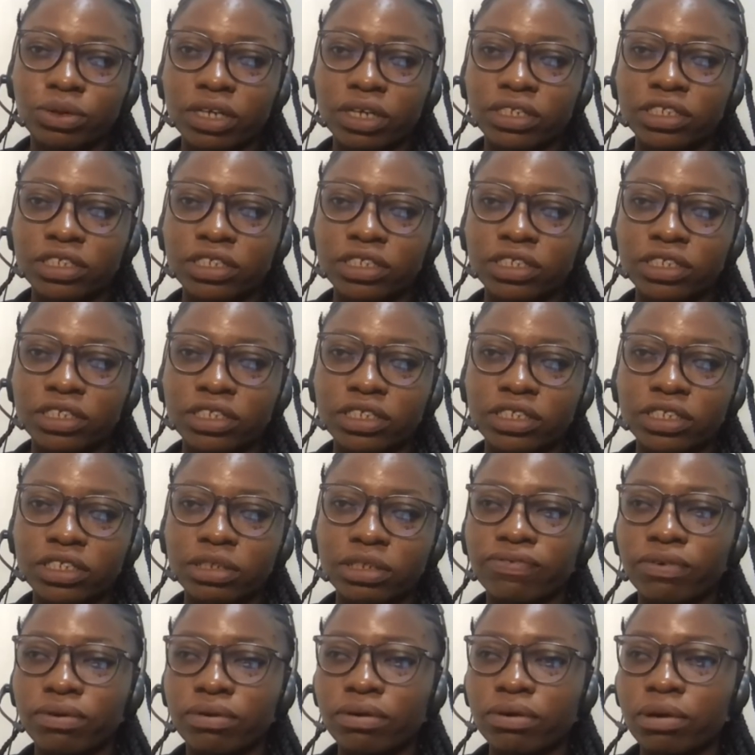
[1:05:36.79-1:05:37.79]
Ajibade,
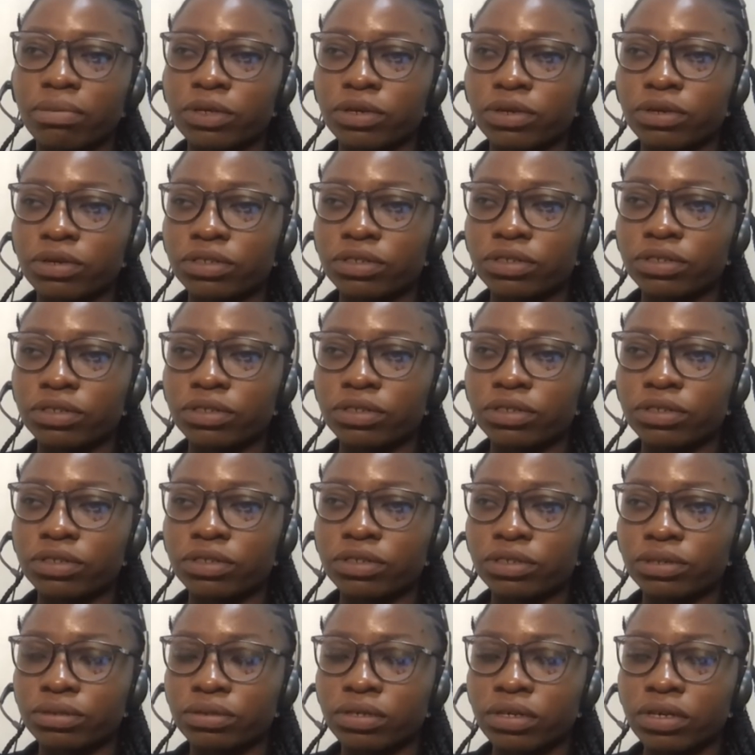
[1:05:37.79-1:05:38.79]
for coming on
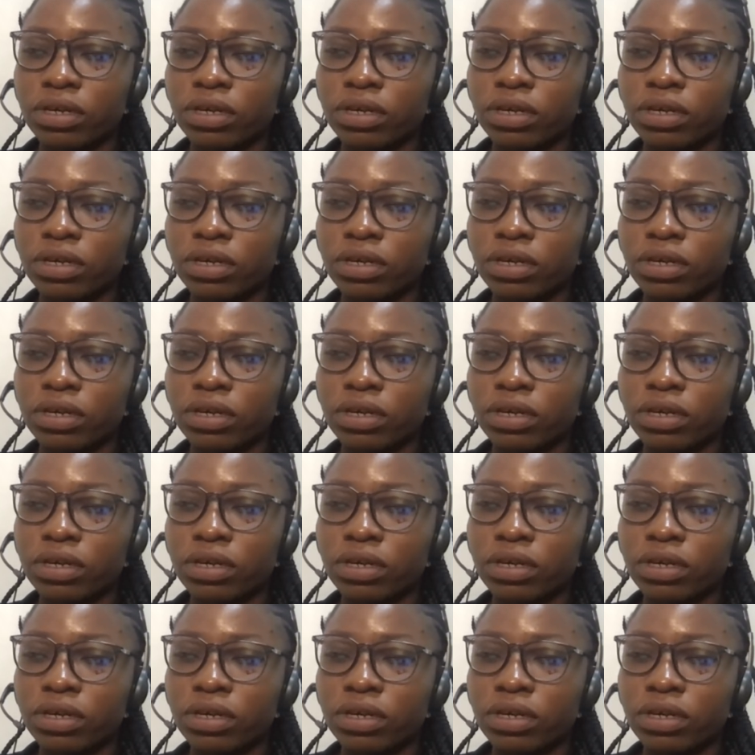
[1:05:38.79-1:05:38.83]
to